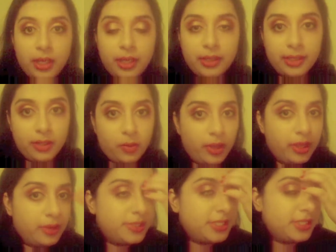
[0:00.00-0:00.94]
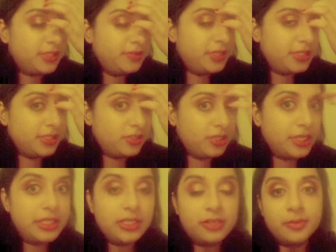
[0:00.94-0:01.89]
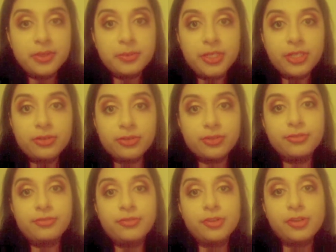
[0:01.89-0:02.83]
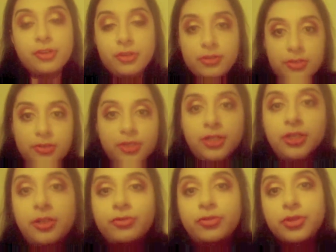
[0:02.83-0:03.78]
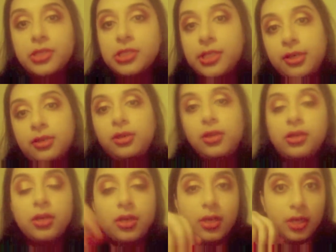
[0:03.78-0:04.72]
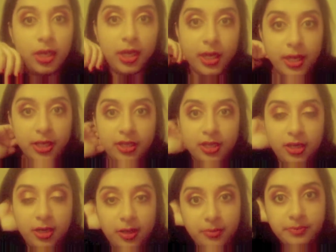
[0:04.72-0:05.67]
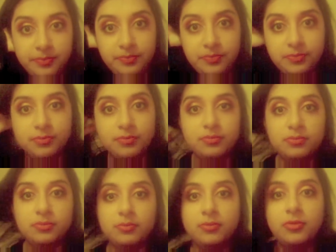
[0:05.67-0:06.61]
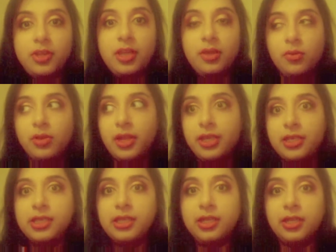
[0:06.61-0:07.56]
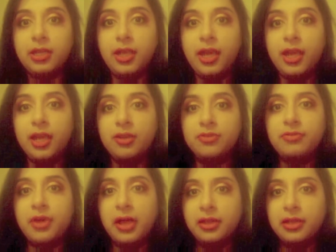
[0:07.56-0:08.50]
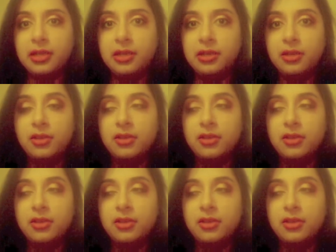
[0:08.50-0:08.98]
and like while I was at CVS I tried to get my money order for the $2.99 for the ticket and um they were like needing a valid